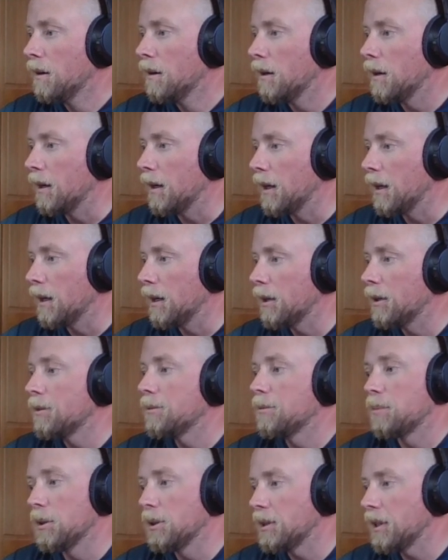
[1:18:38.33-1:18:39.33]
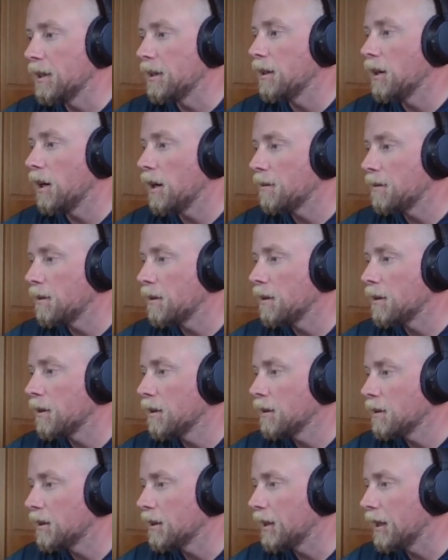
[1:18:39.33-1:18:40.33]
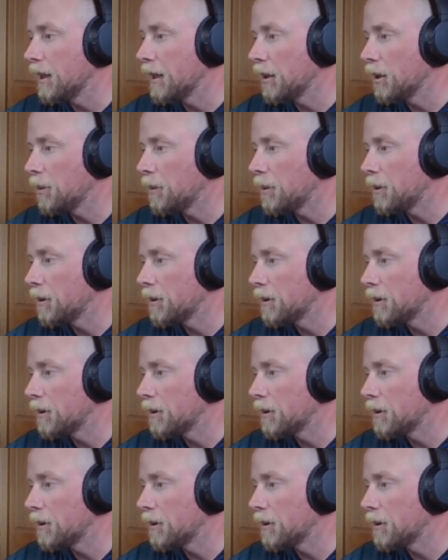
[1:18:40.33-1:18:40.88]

Uh, appreciate the offer to help.